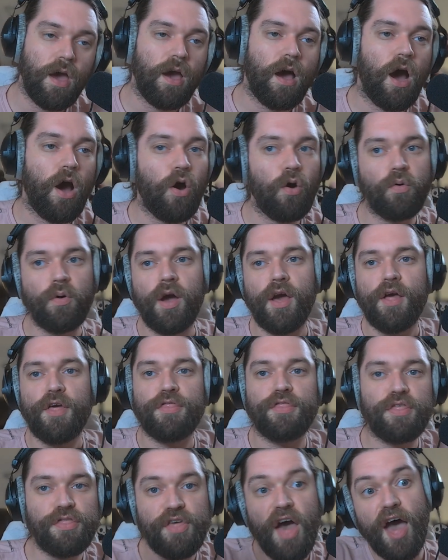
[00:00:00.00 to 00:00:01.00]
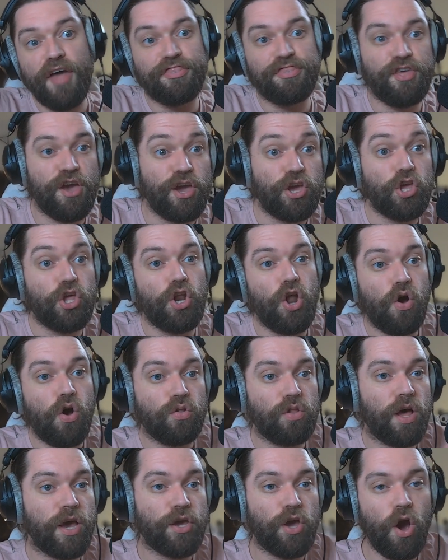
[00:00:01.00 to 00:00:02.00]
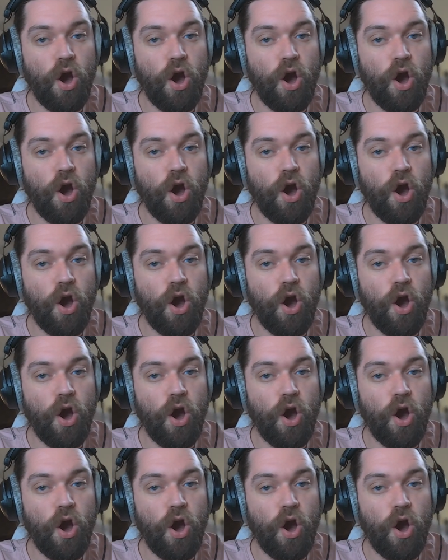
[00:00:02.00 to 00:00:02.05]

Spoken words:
oh, that thing, like,